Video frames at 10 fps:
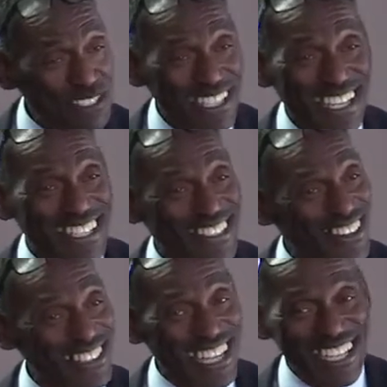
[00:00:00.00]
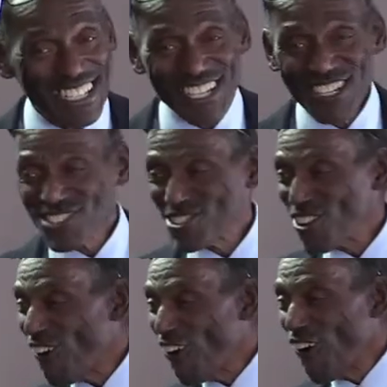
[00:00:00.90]
and all that, the
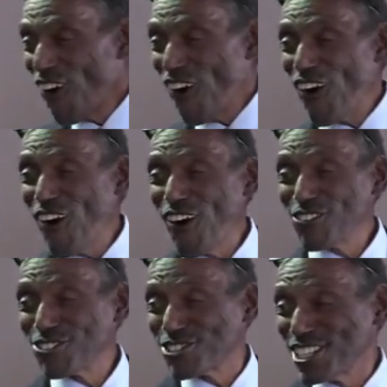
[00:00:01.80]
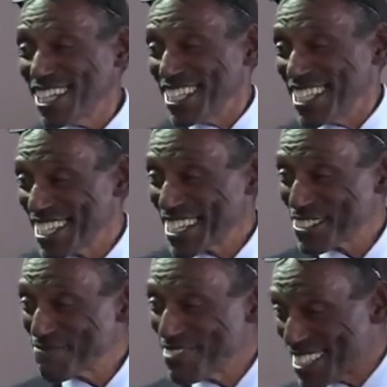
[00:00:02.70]
whole city got the
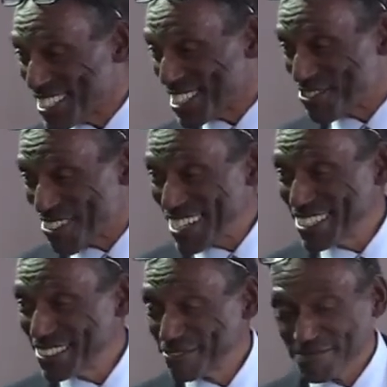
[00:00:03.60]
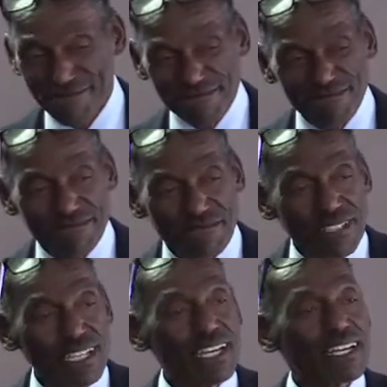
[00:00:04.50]
message, right?
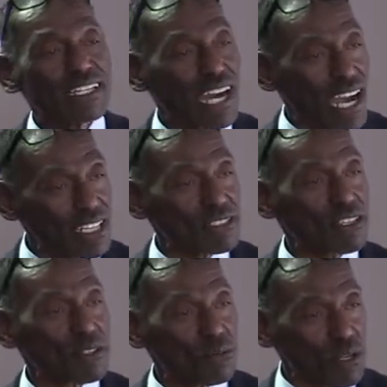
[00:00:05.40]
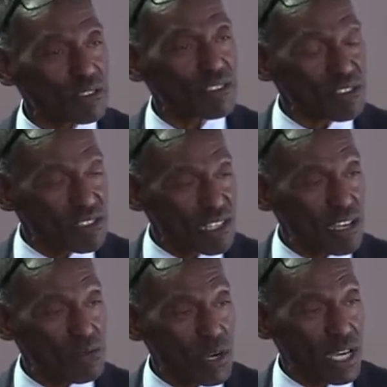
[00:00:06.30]
God's going to work the same
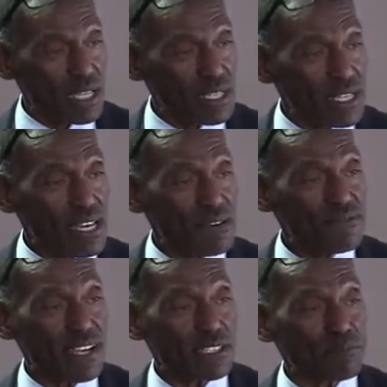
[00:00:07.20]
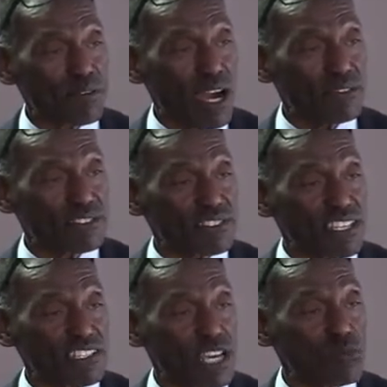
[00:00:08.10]
way. In fact, the prophet says
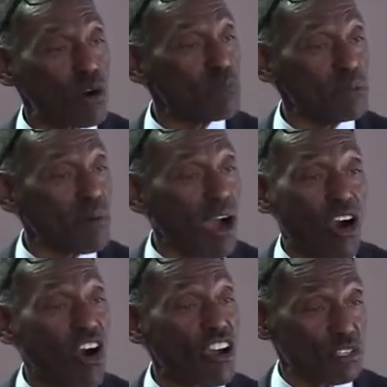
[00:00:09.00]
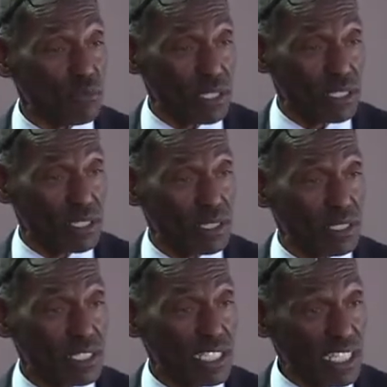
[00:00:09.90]
it won't be by argument,
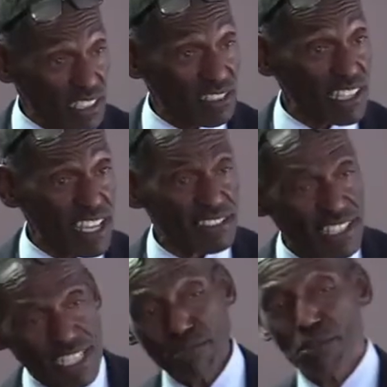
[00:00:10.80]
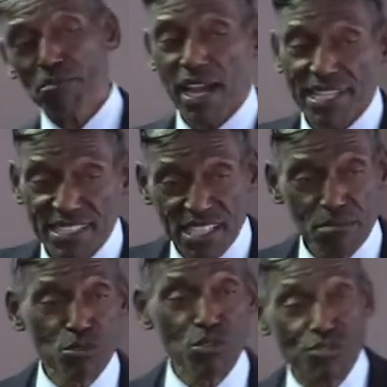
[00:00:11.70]
in these last days, but by deep
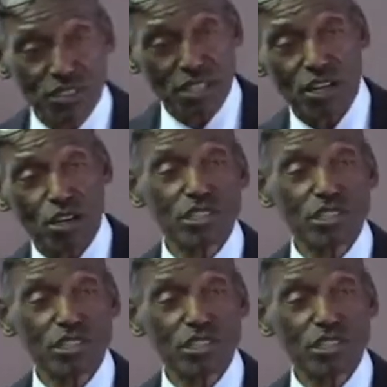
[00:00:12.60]
moving of the Holy